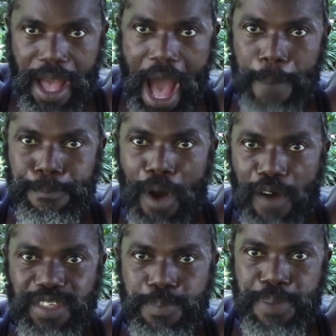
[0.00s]

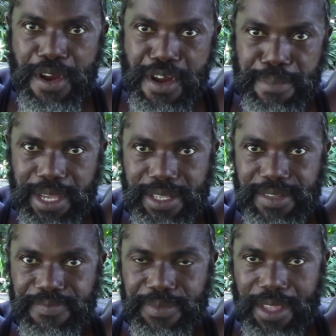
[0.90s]
above the pyramid
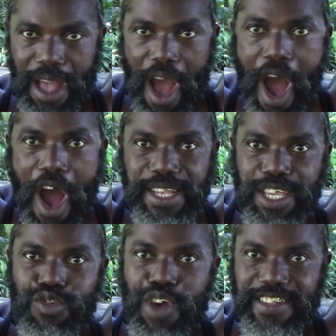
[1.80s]
on the
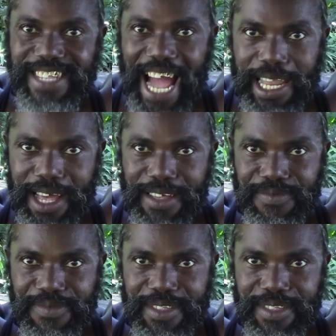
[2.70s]
U S dollar,